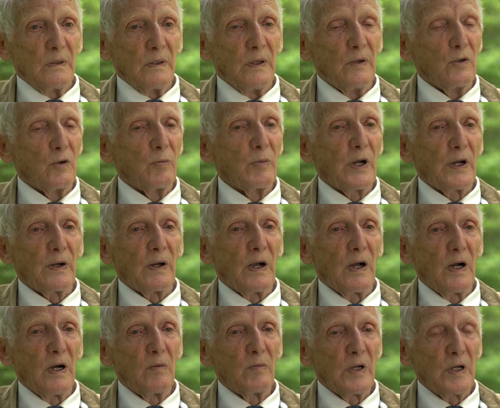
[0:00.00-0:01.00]
And no matter
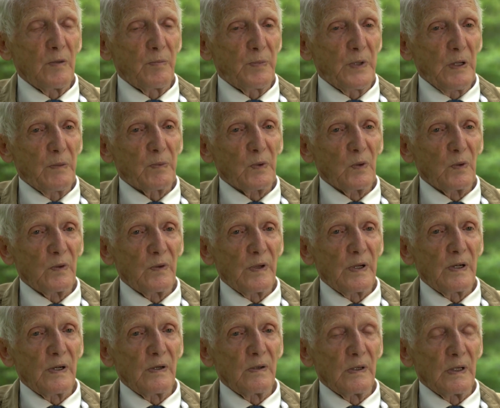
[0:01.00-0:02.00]
how many people are
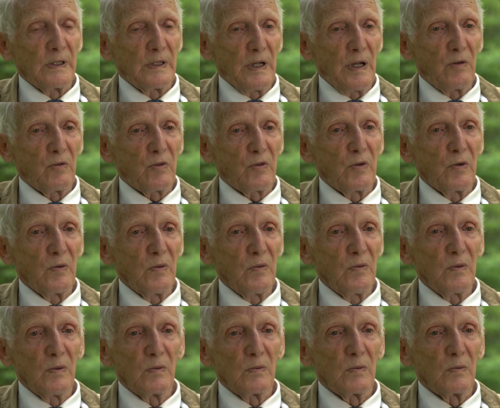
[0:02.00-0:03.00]
there against
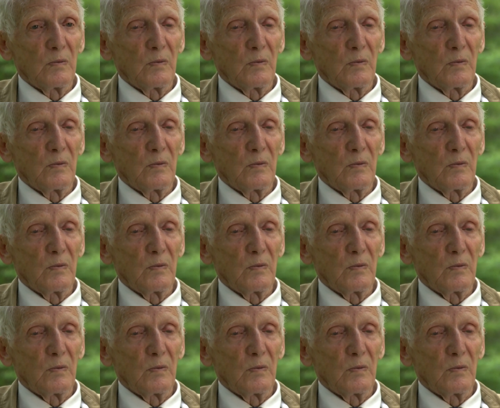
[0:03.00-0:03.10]
you,